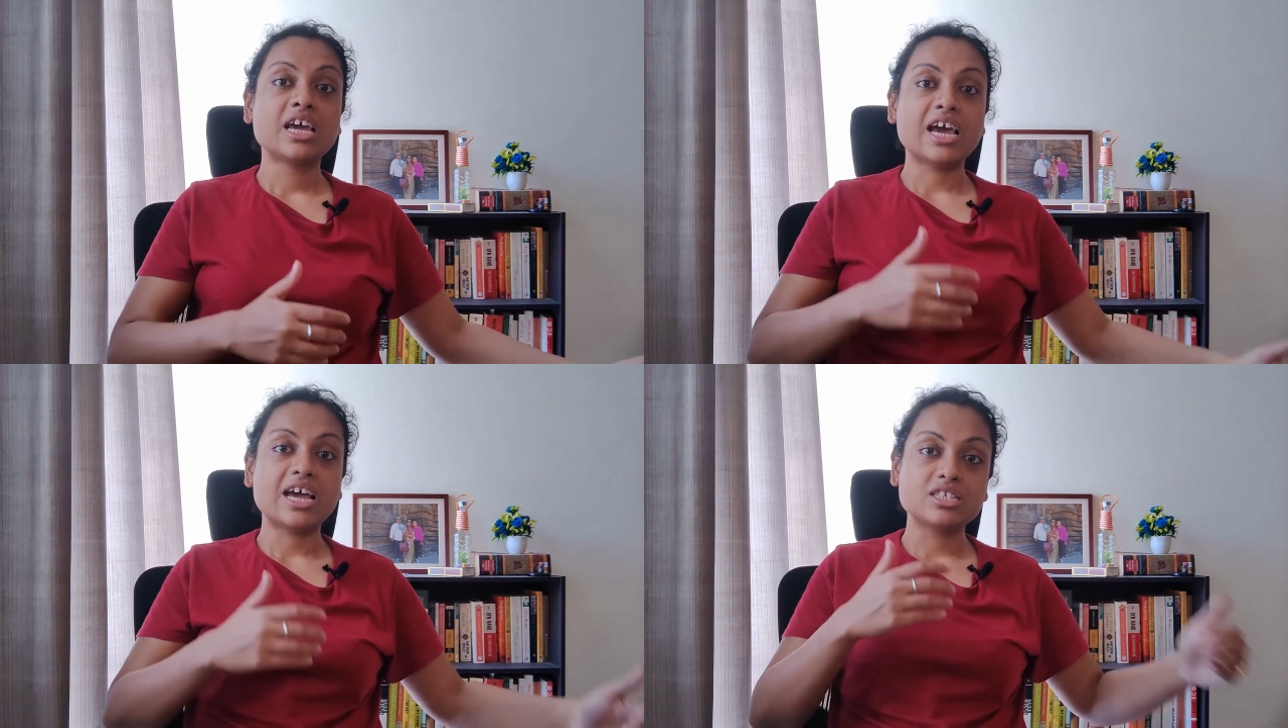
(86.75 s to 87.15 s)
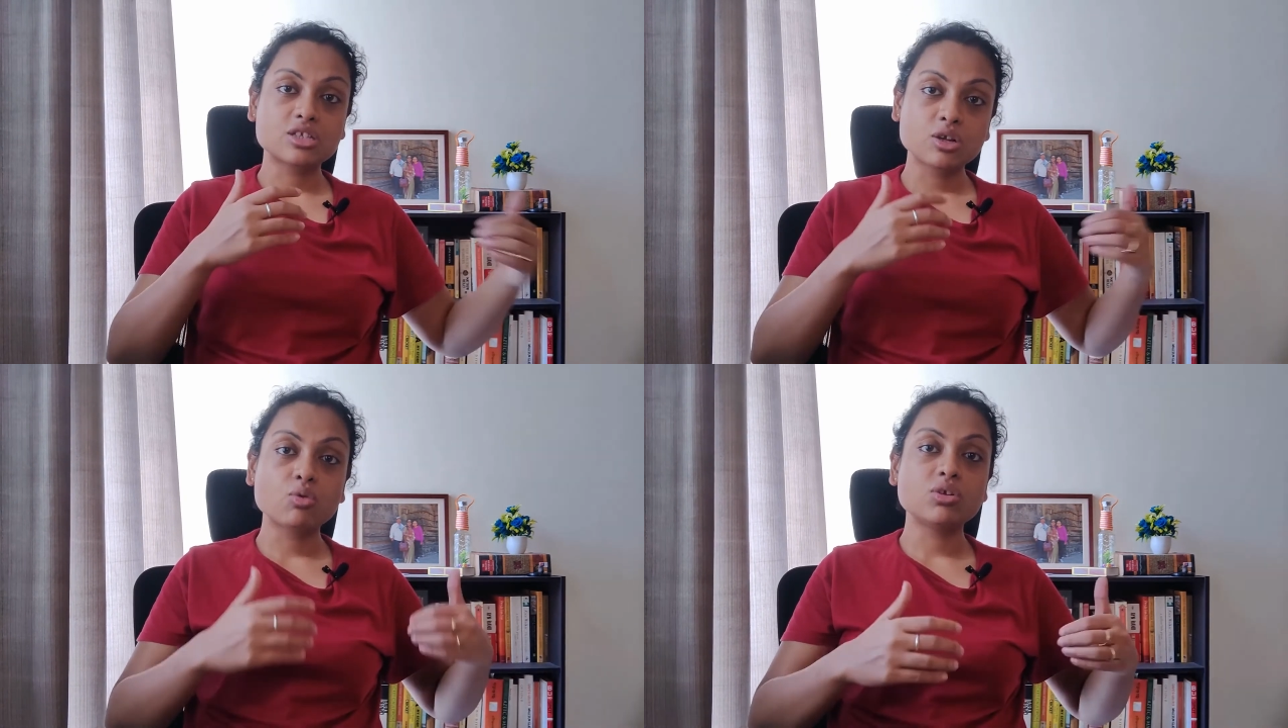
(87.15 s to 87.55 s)
And
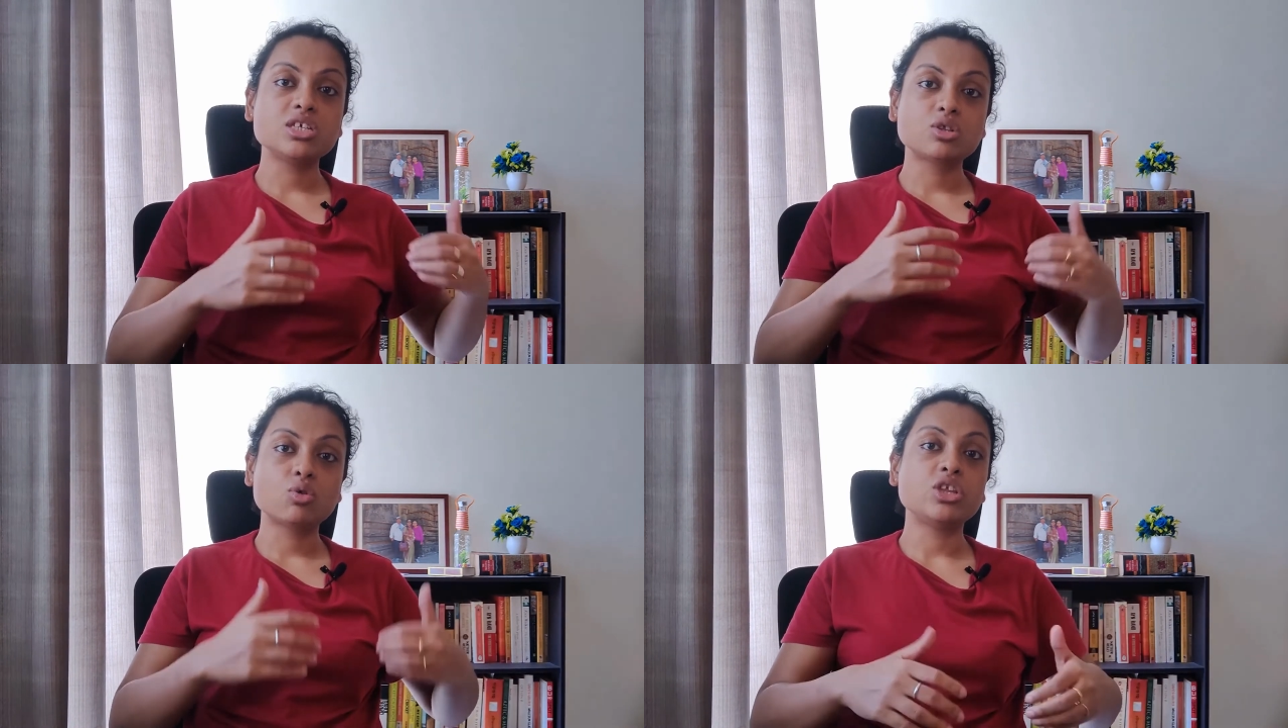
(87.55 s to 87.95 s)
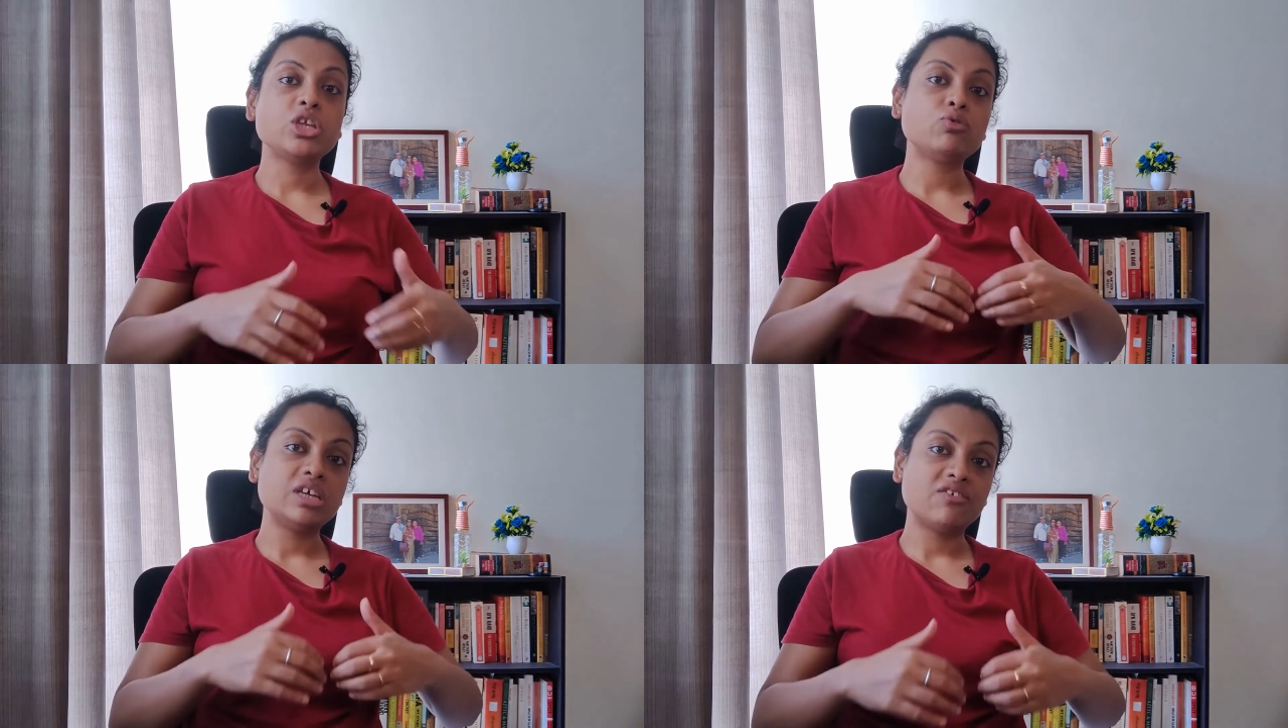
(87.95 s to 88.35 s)
slowly
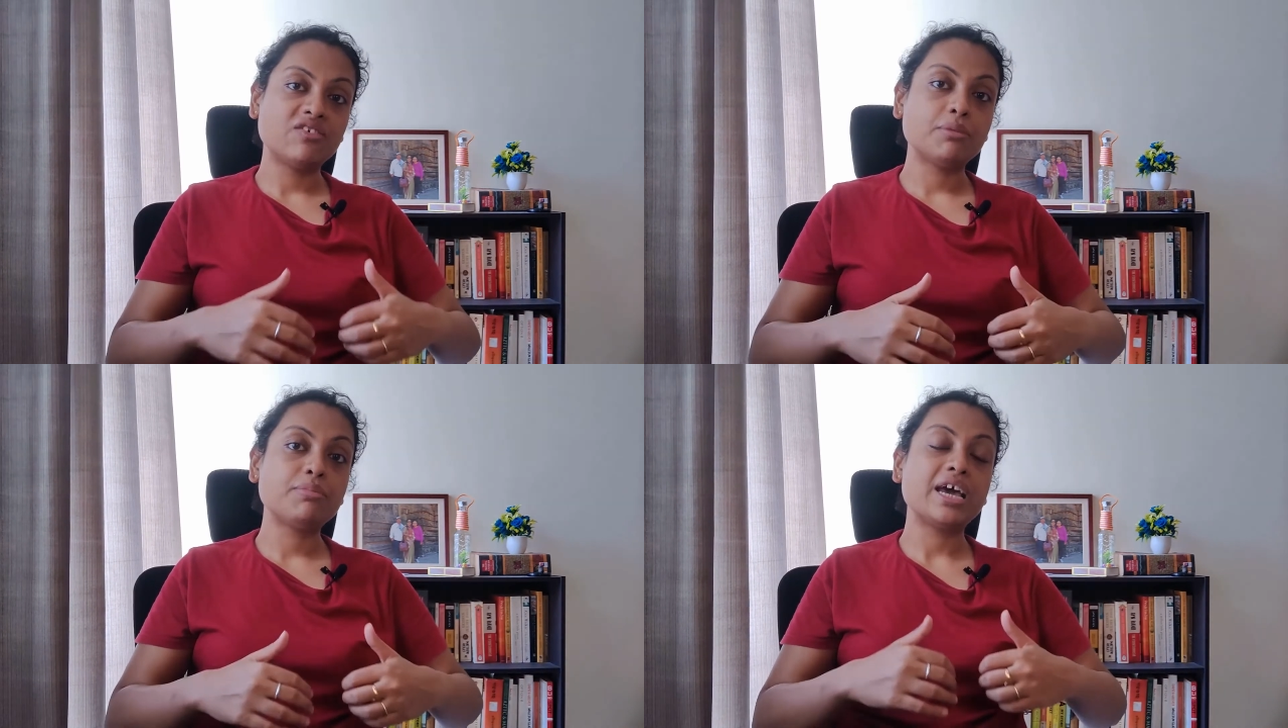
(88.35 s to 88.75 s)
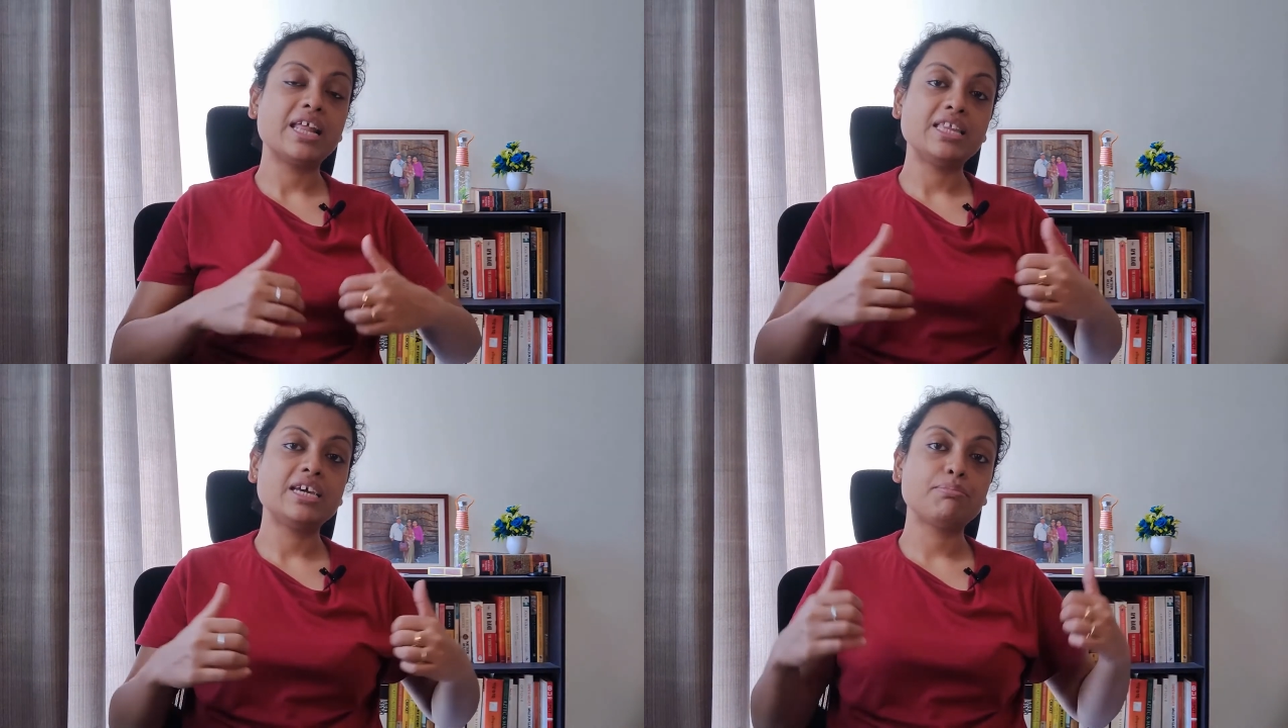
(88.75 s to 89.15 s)
you develop
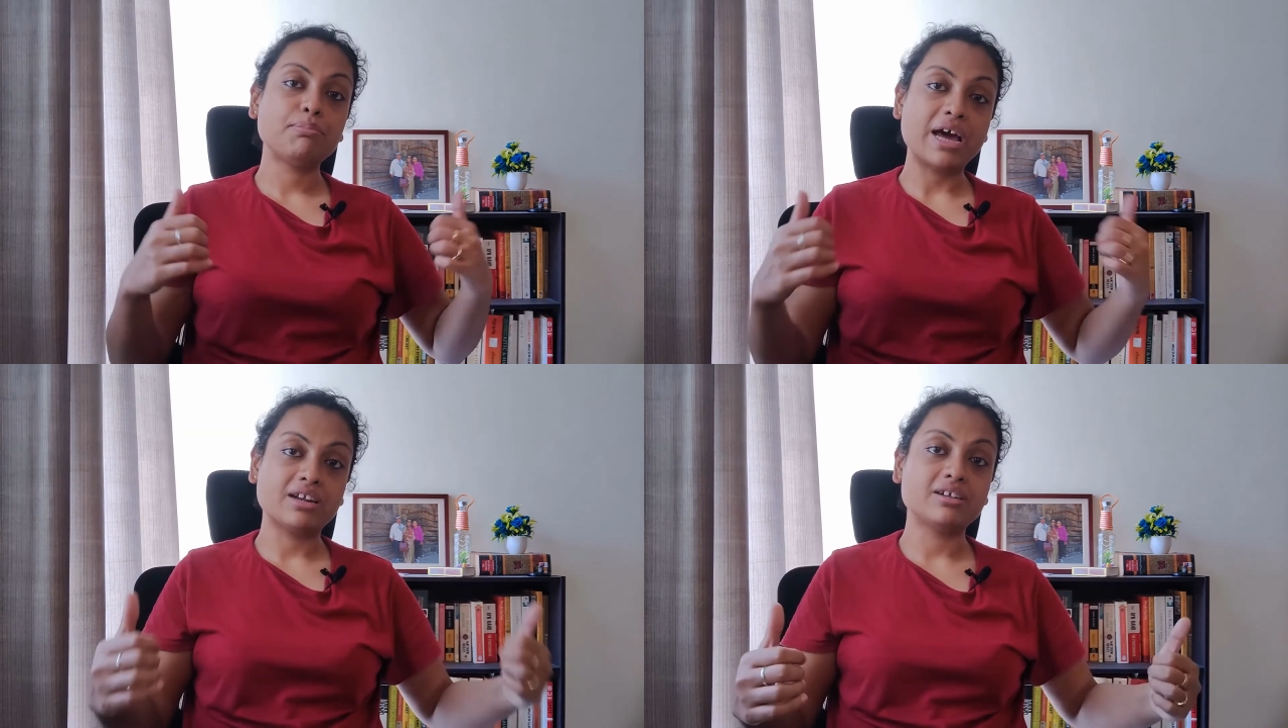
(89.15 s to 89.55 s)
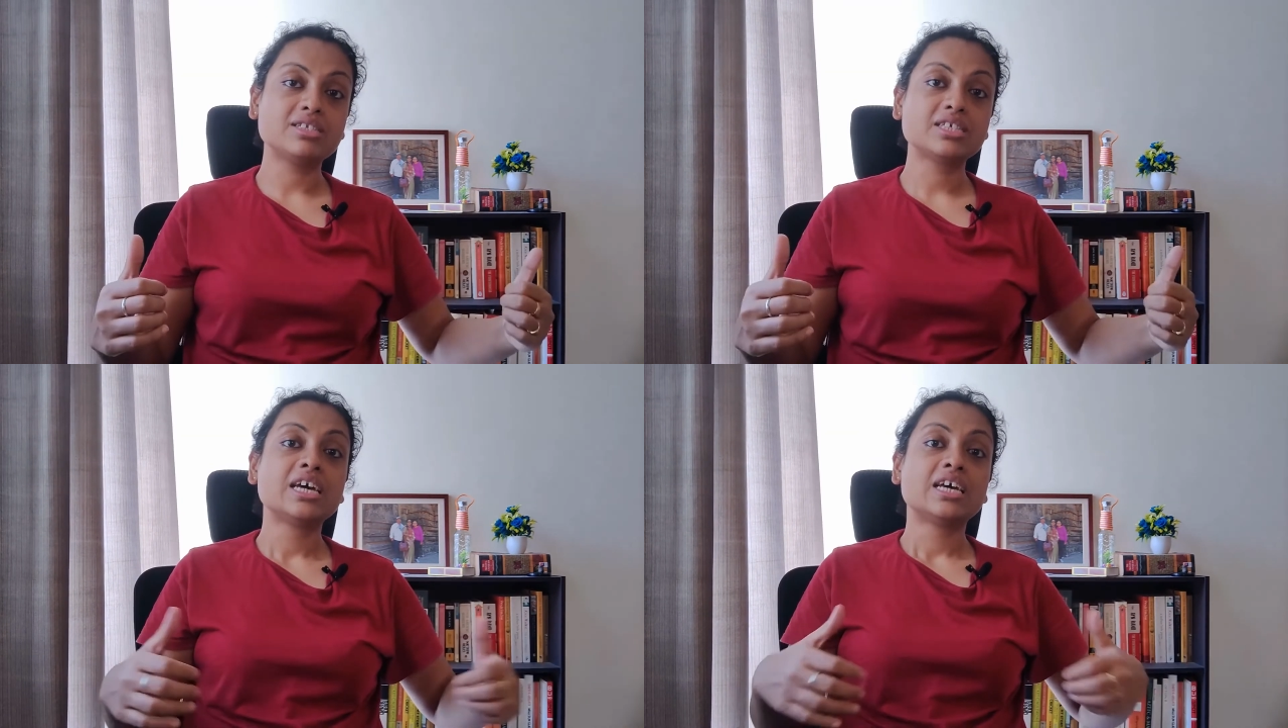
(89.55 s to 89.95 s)
healthier patterns